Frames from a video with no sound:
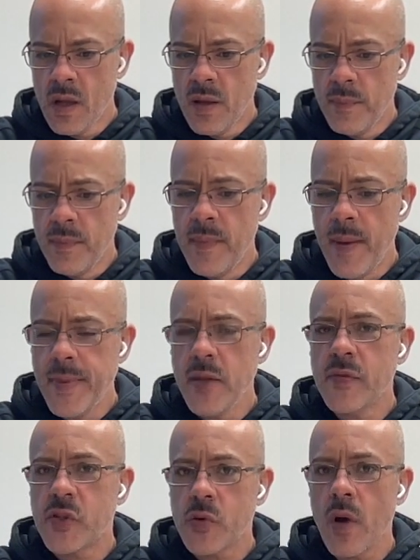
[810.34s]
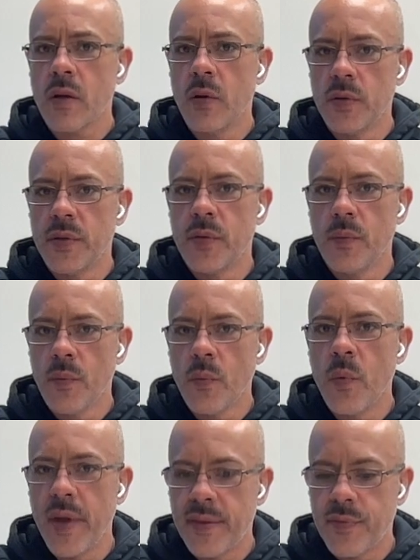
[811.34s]
maybe you struggled
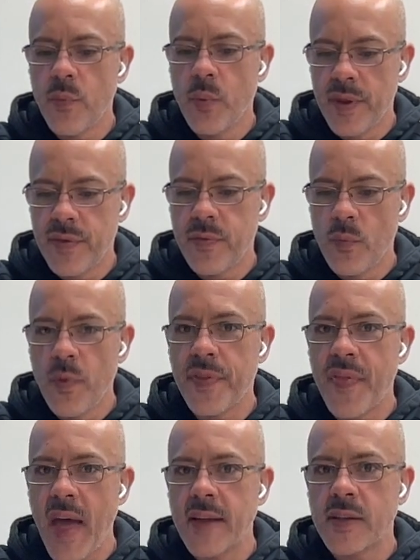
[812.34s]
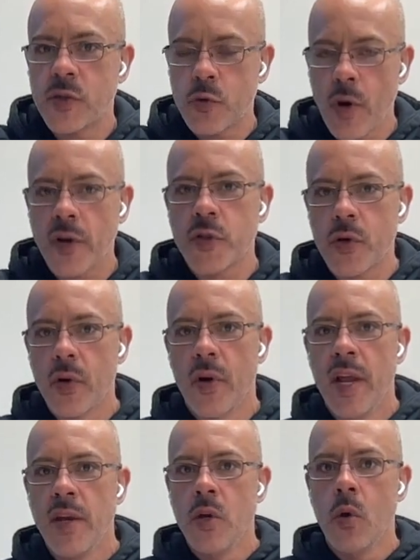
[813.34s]
with that structure
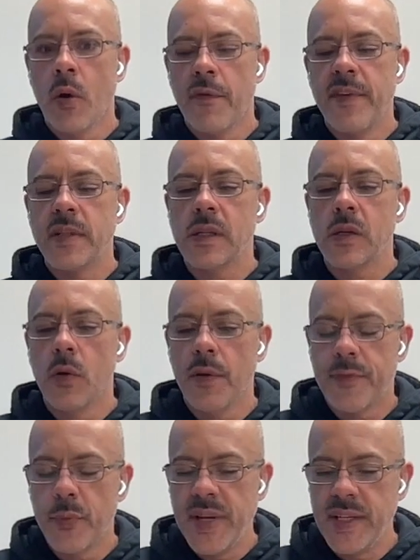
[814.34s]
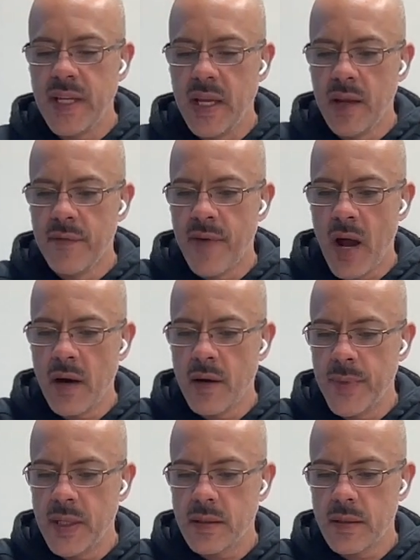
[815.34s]
in your physical 3D
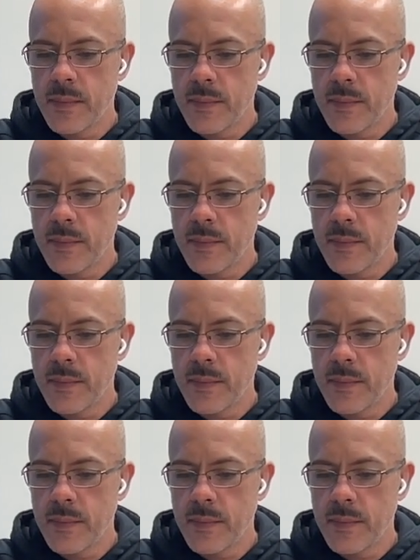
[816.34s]
environment.